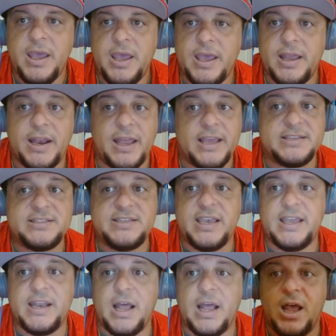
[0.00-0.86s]
And like I
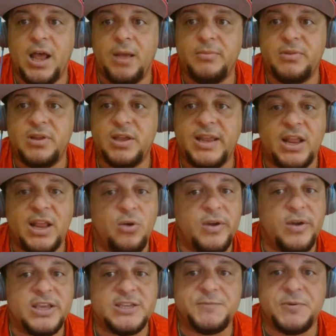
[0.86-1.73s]
said, looking at
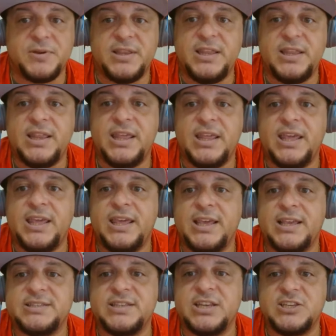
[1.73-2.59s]
Corey Kispert,
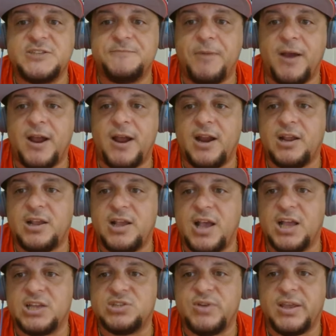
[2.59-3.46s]
he is an expiring
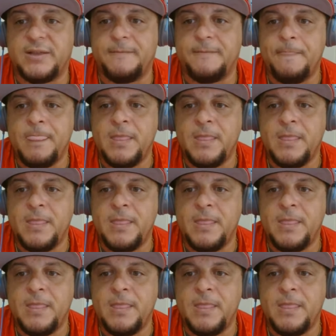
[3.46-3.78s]
contract